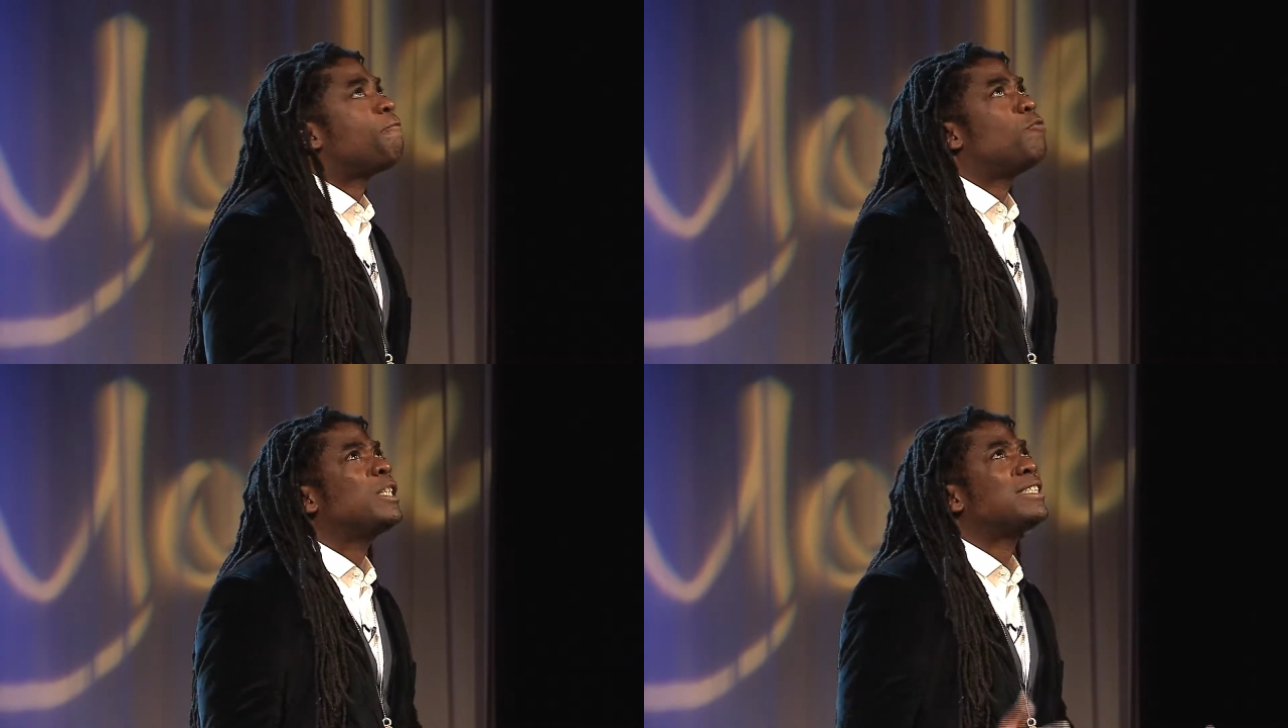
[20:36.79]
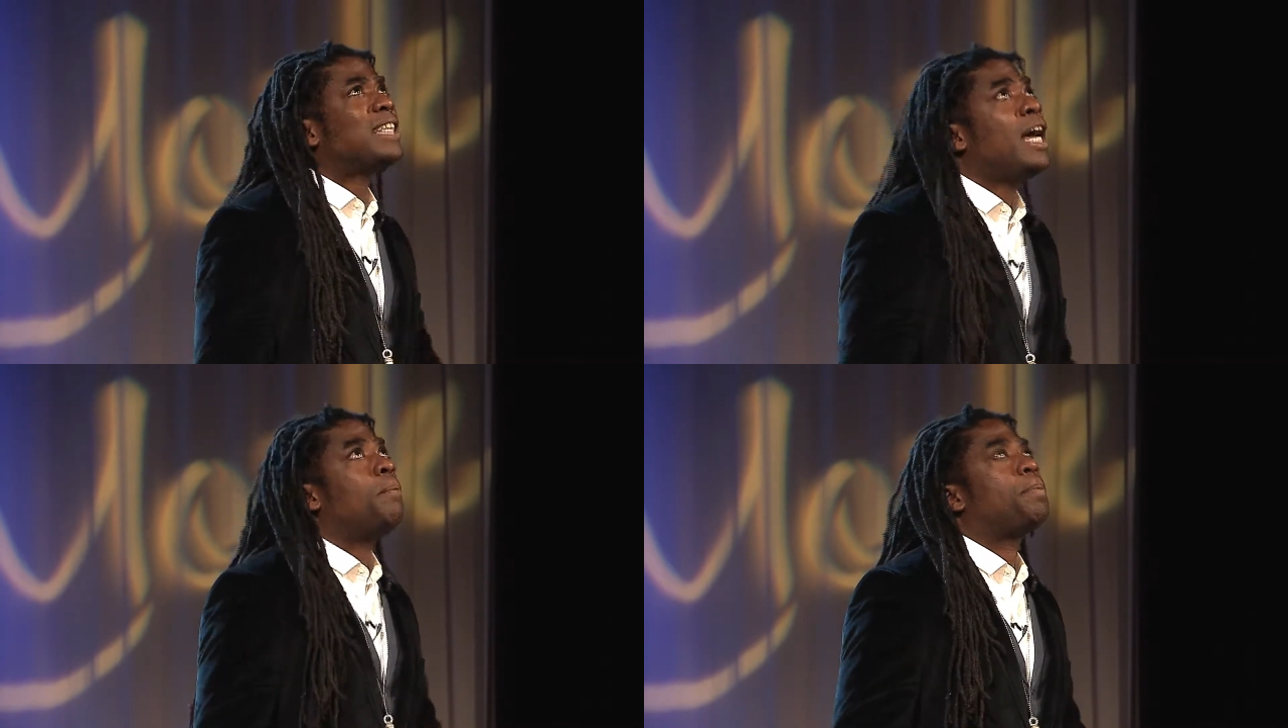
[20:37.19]
What's
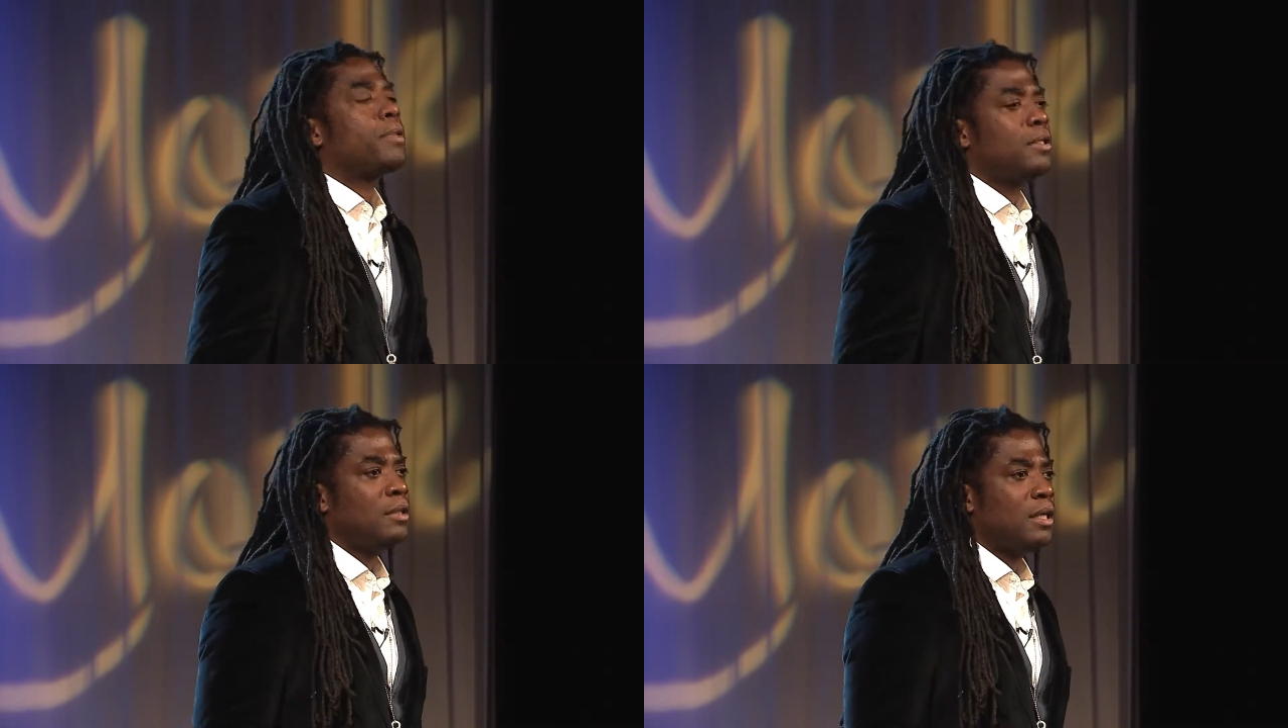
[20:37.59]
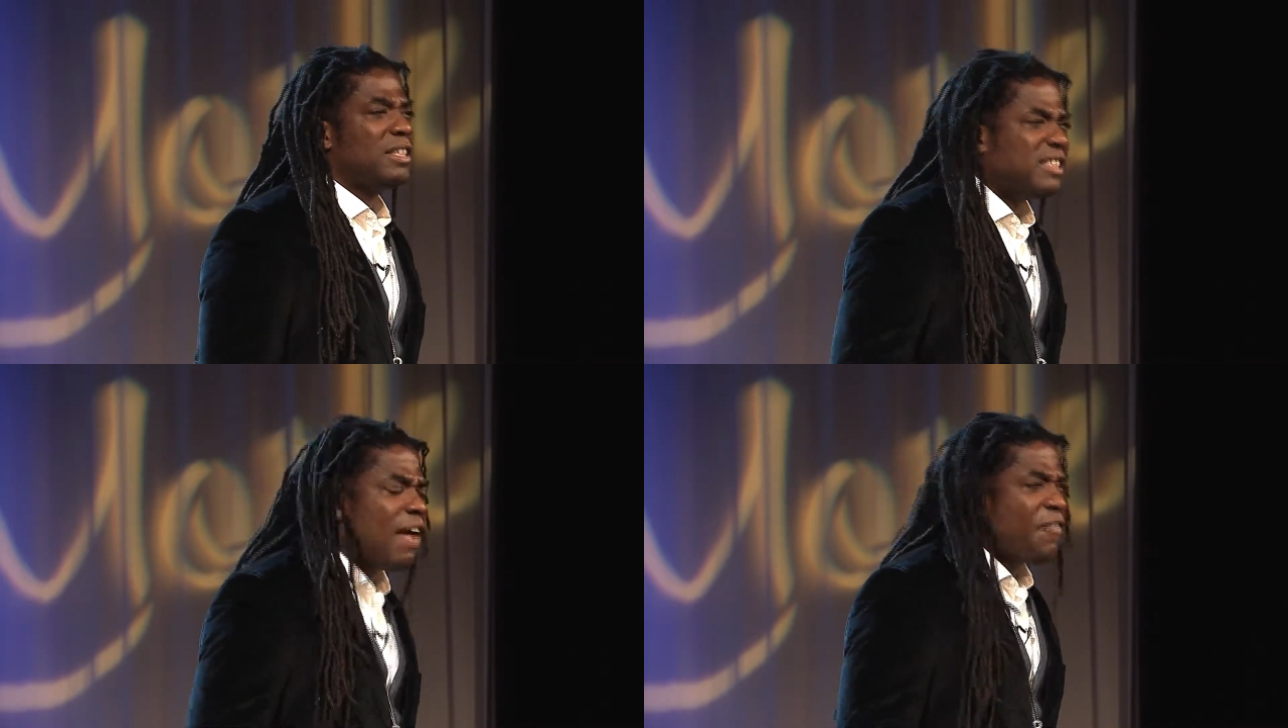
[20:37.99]
up?
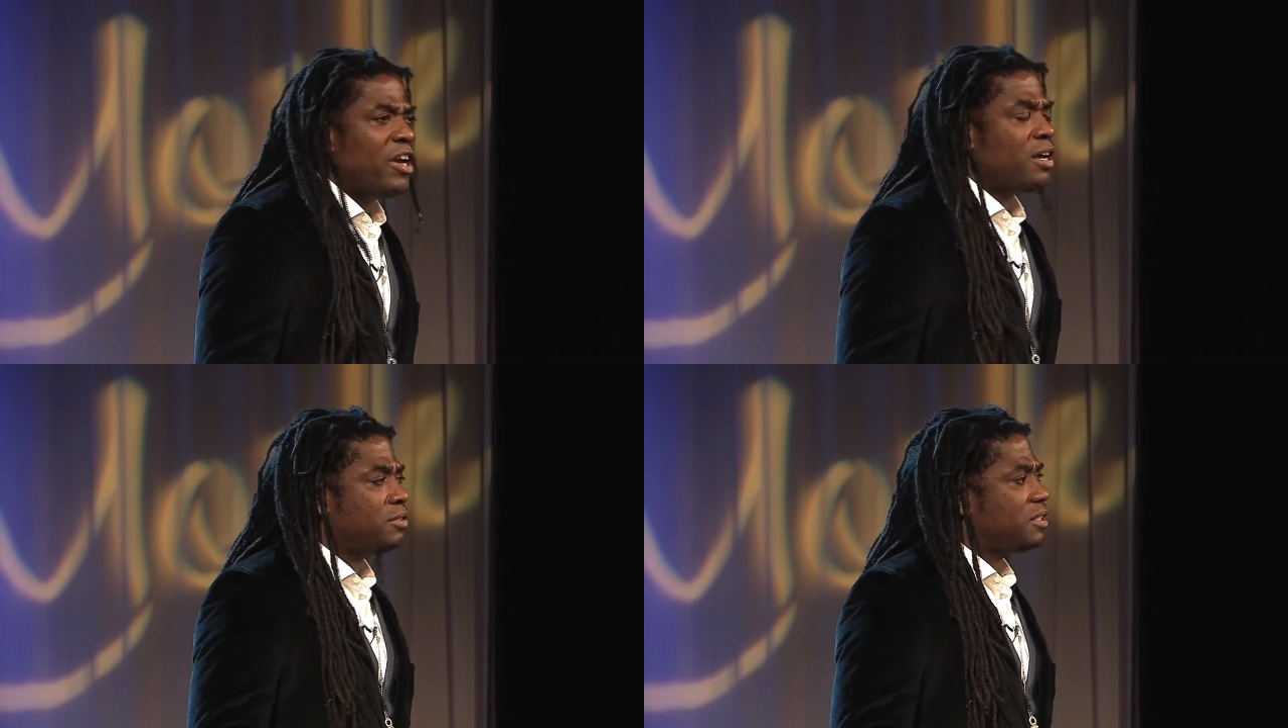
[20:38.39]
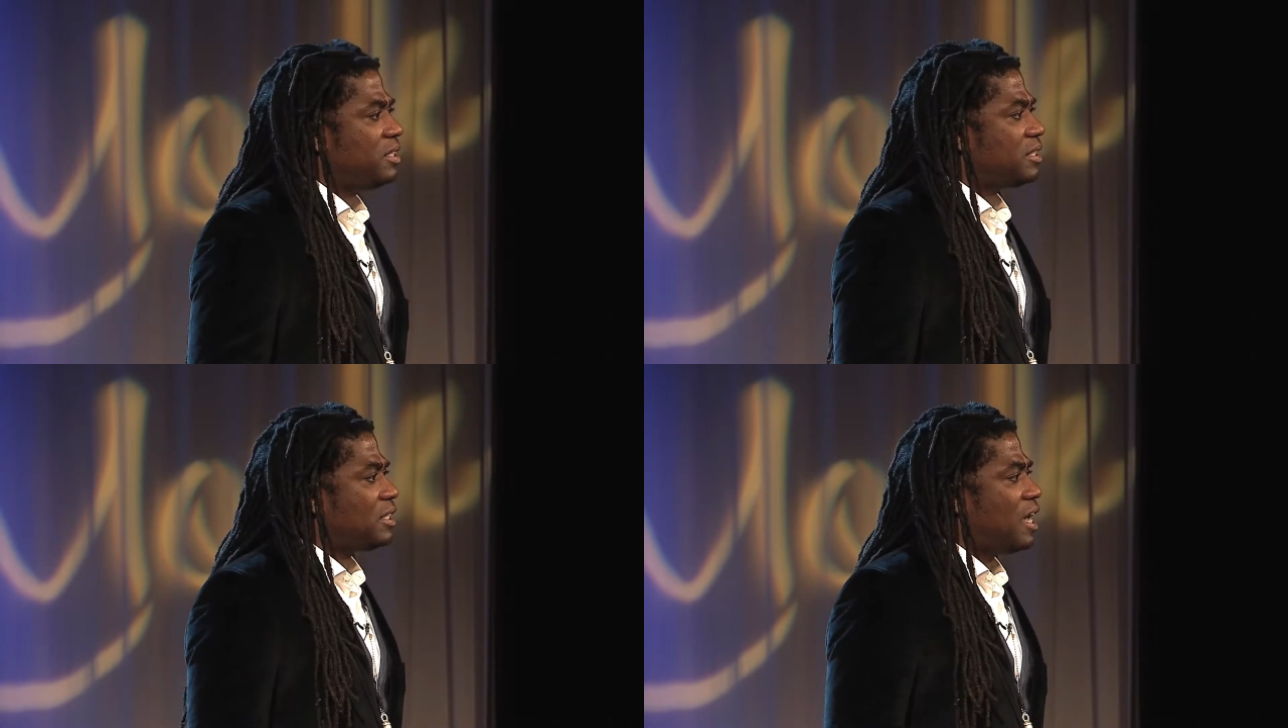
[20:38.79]
There's nothing else to
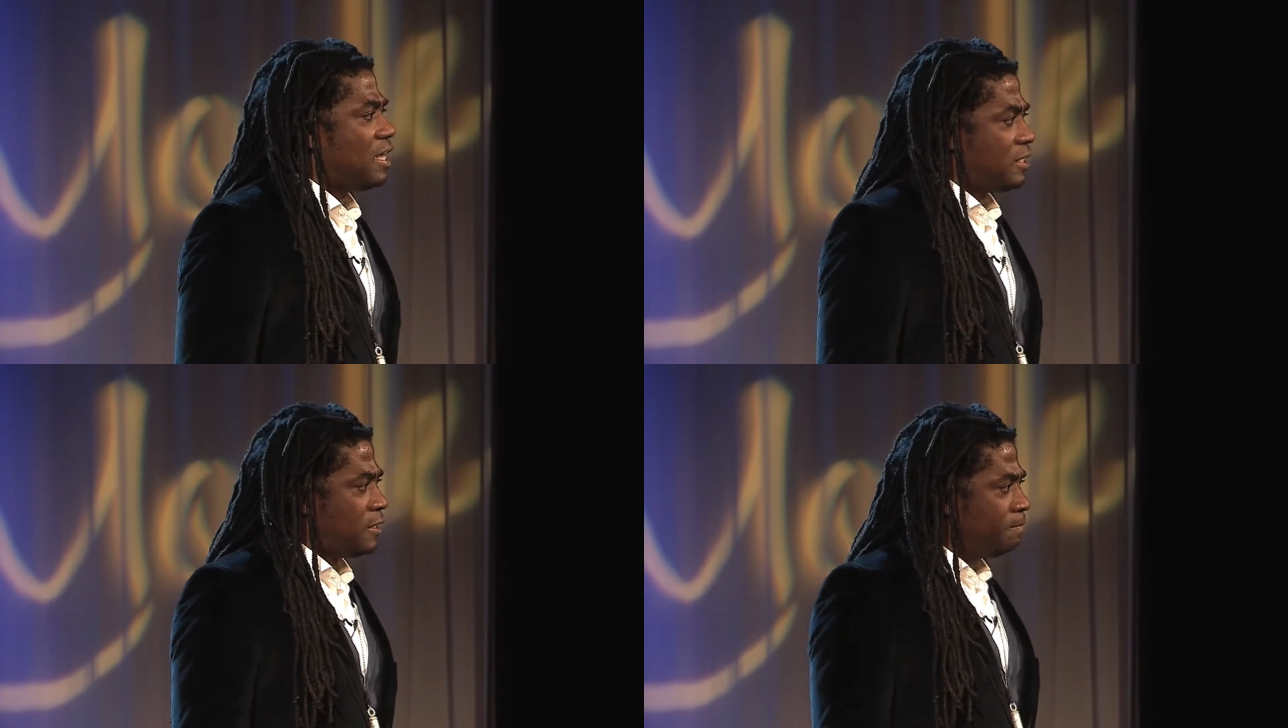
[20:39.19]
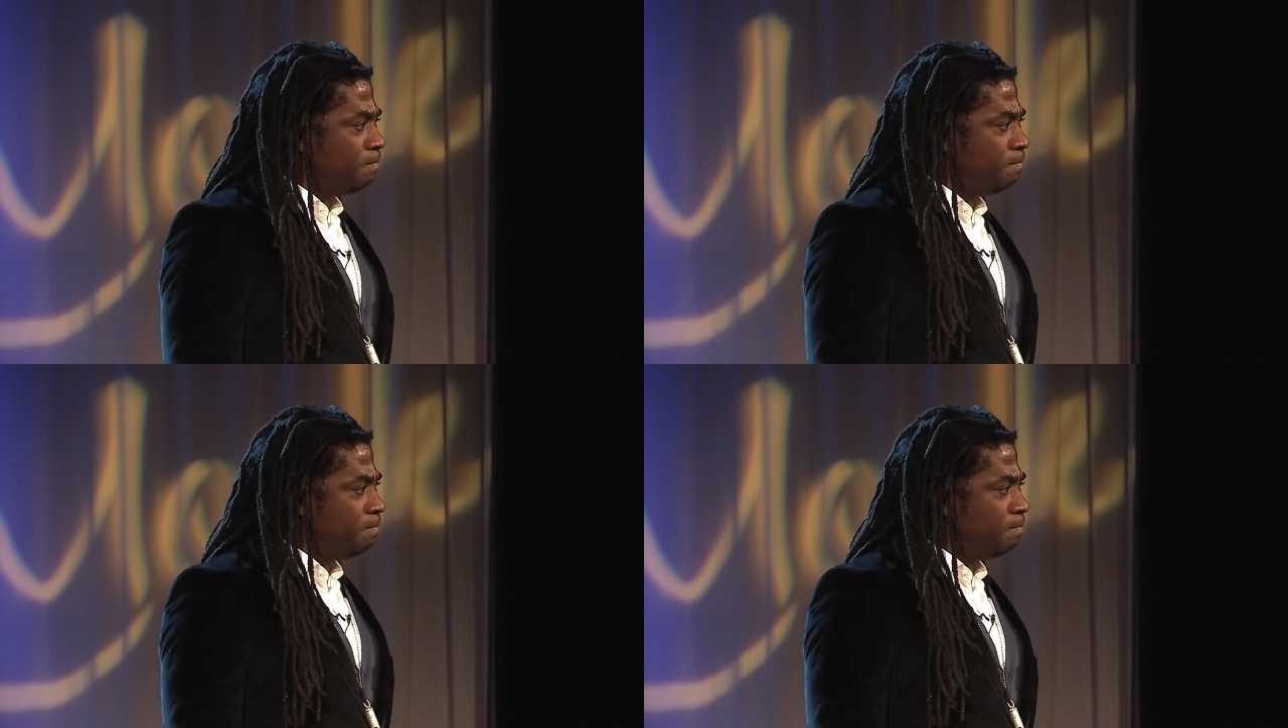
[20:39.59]
discuss.